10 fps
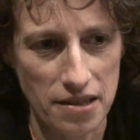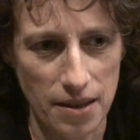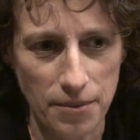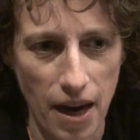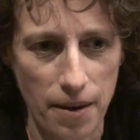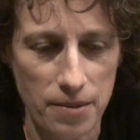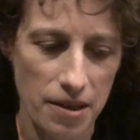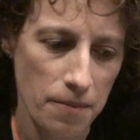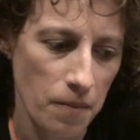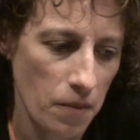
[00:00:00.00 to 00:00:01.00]
And sometimes
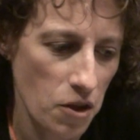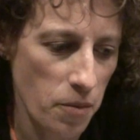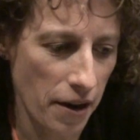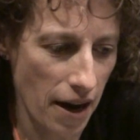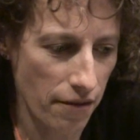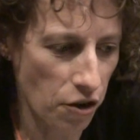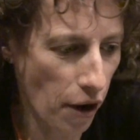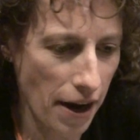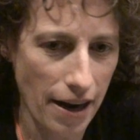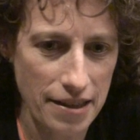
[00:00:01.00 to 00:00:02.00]
you might have a
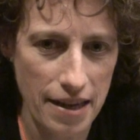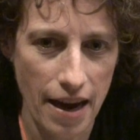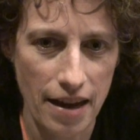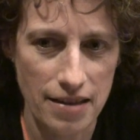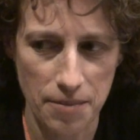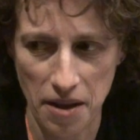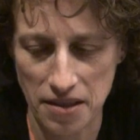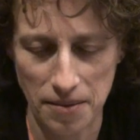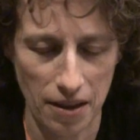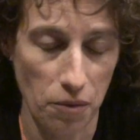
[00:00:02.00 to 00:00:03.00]
great idea and something that
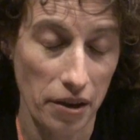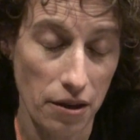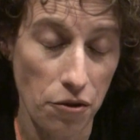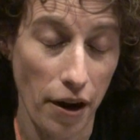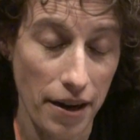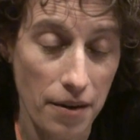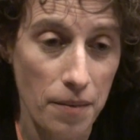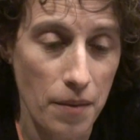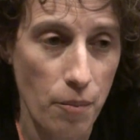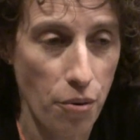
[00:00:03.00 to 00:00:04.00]
seems like a really great
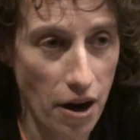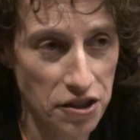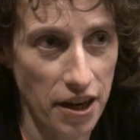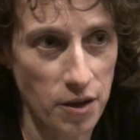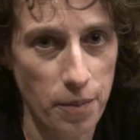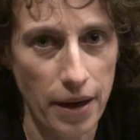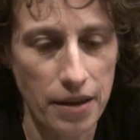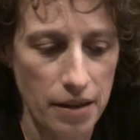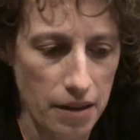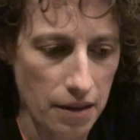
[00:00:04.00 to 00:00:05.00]
project,
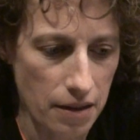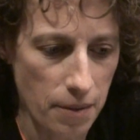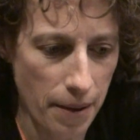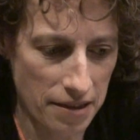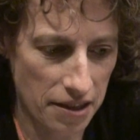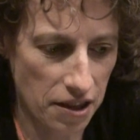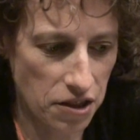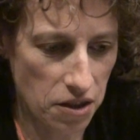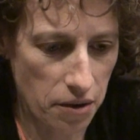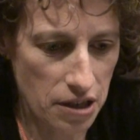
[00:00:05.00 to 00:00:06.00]
but the best thing to
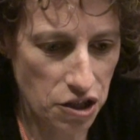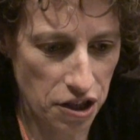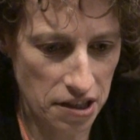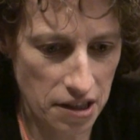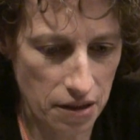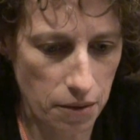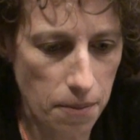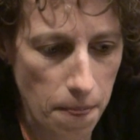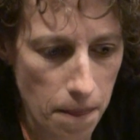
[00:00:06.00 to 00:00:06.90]
do is just to